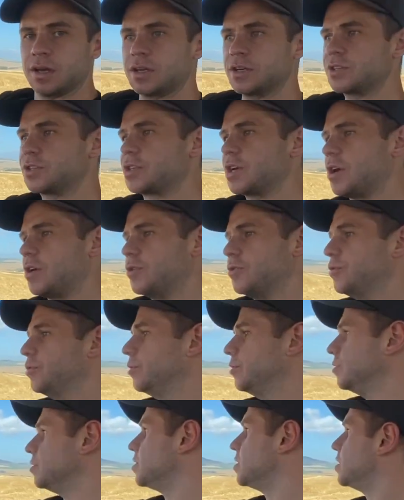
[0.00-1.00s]

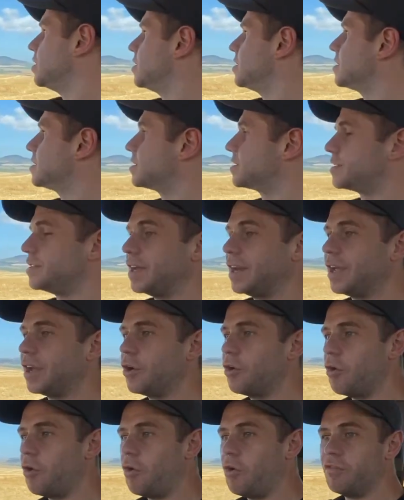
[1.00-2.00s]
So,
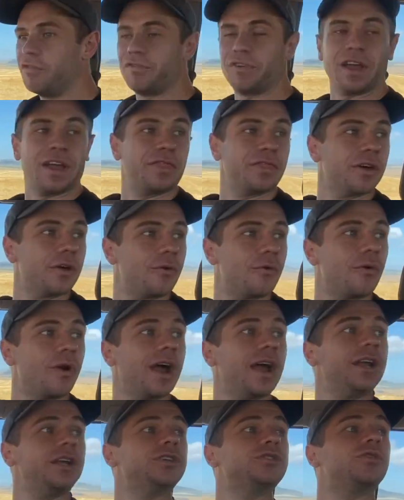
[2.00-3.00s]
setting off in the
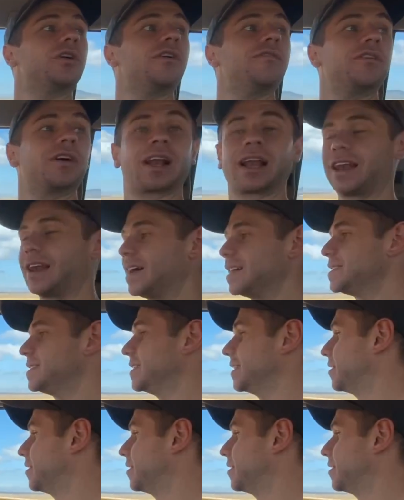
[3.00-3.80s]
Range Rover Classic,